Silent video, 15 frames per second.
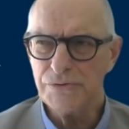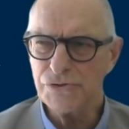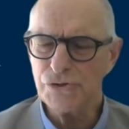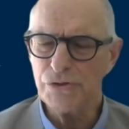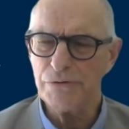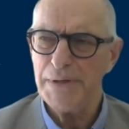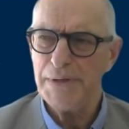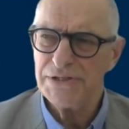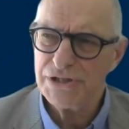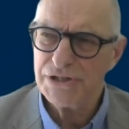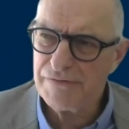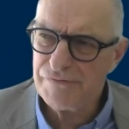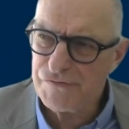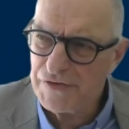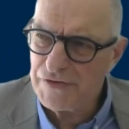The sort of mention
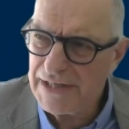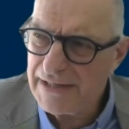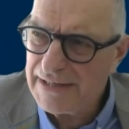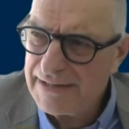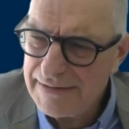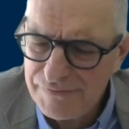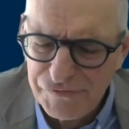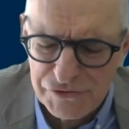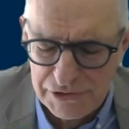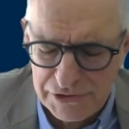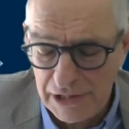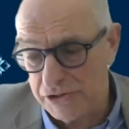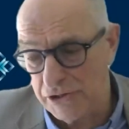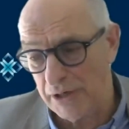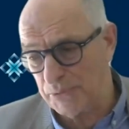of
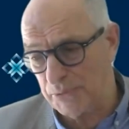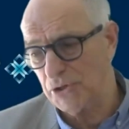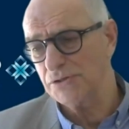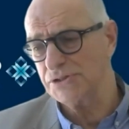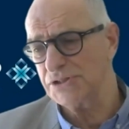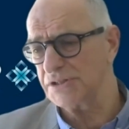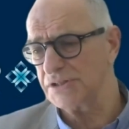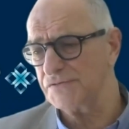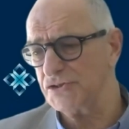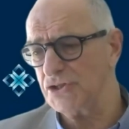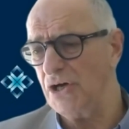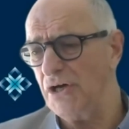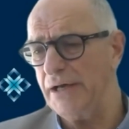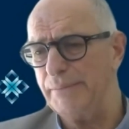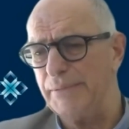infrastructure, and I'm conscious of
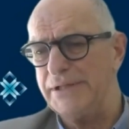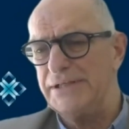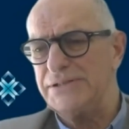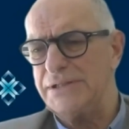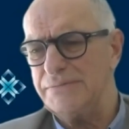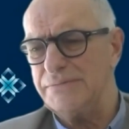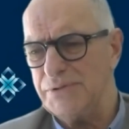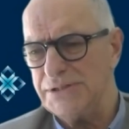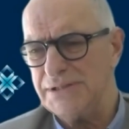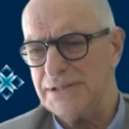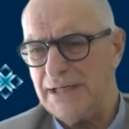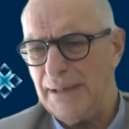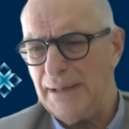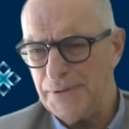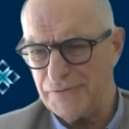time, and there's a
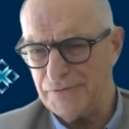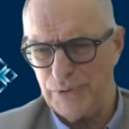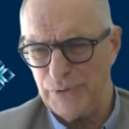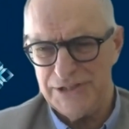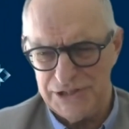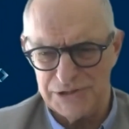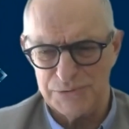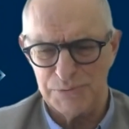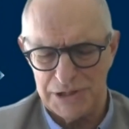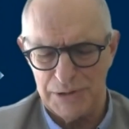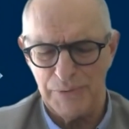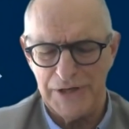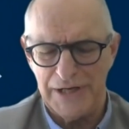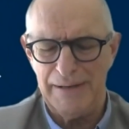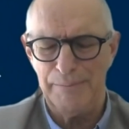couple of questions which I
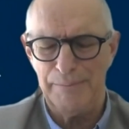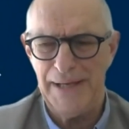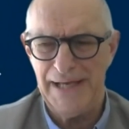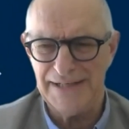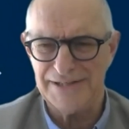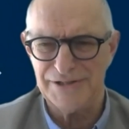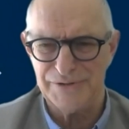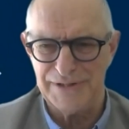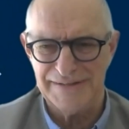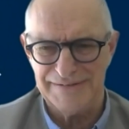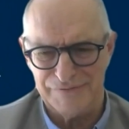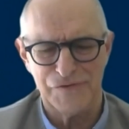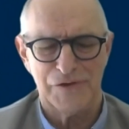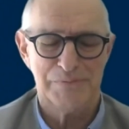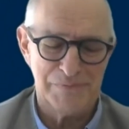want to come back to
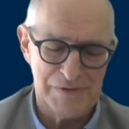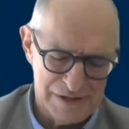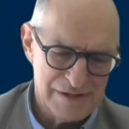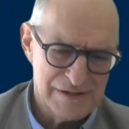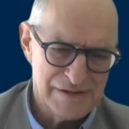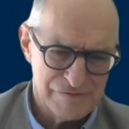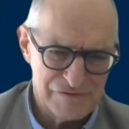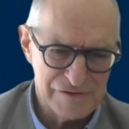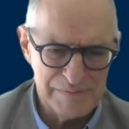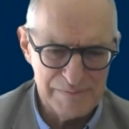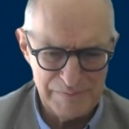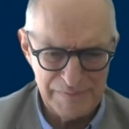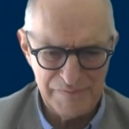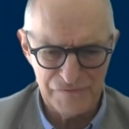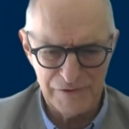that from
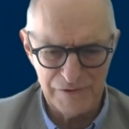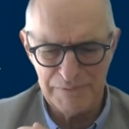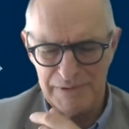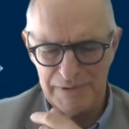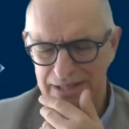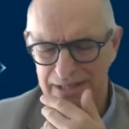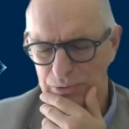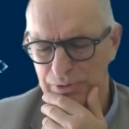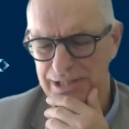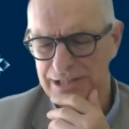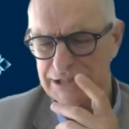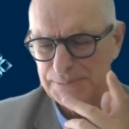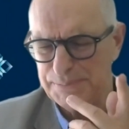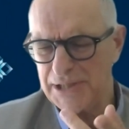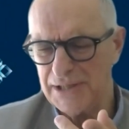the
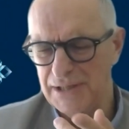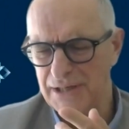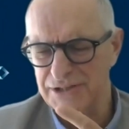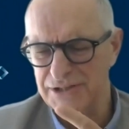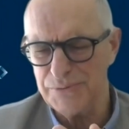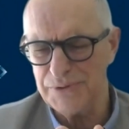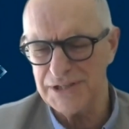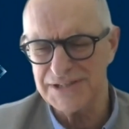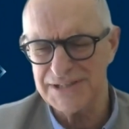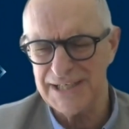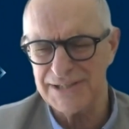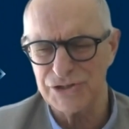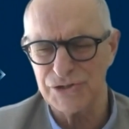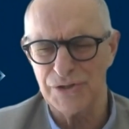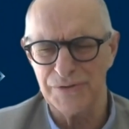audience, but I do want to
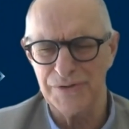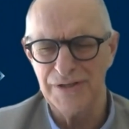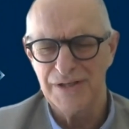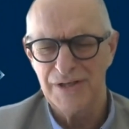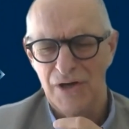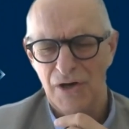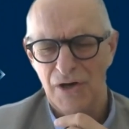touch on